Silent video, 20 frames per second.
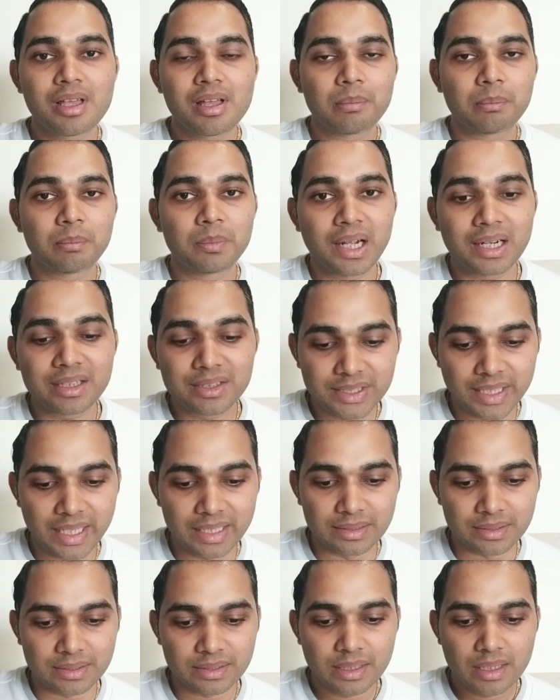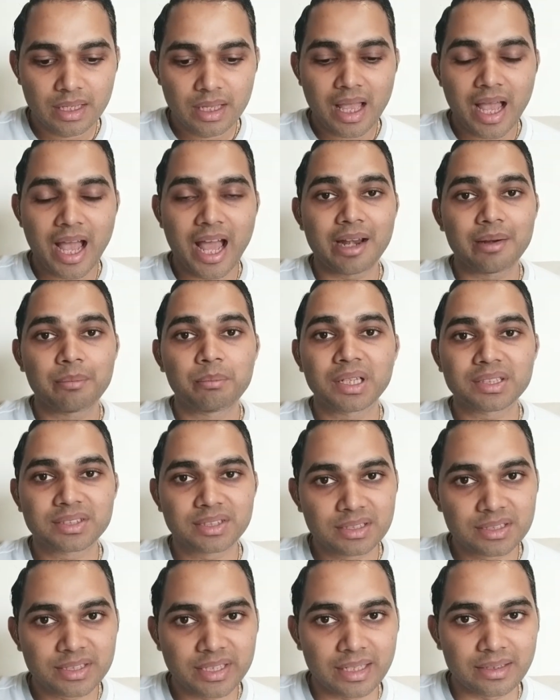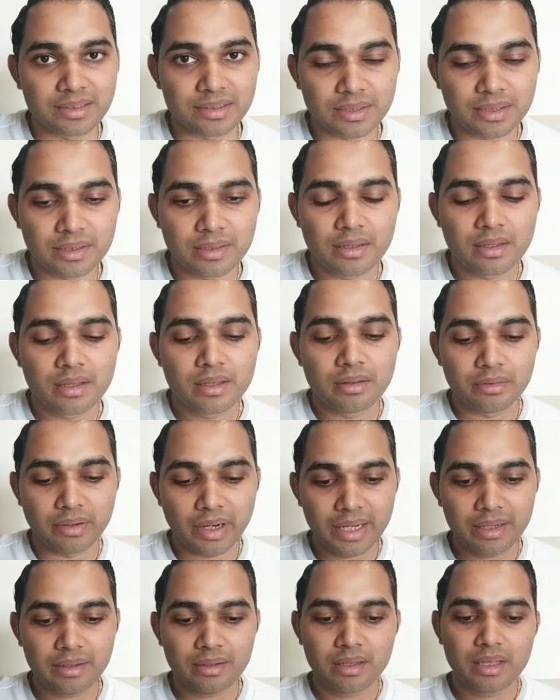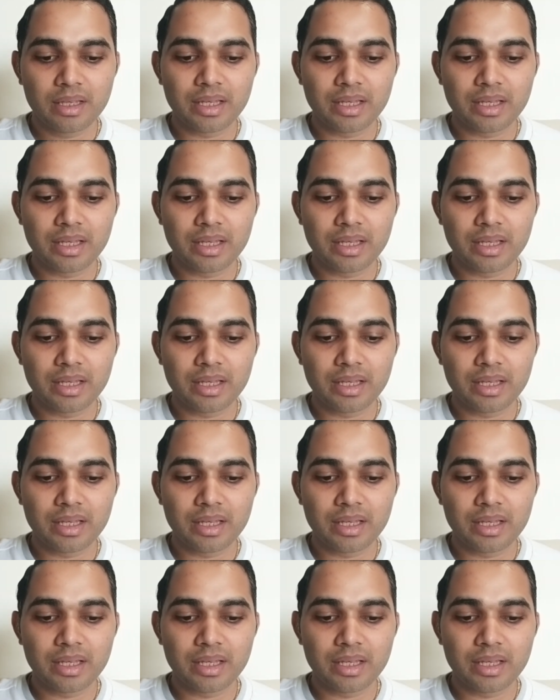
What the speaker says: blood cells and muscle cells, right?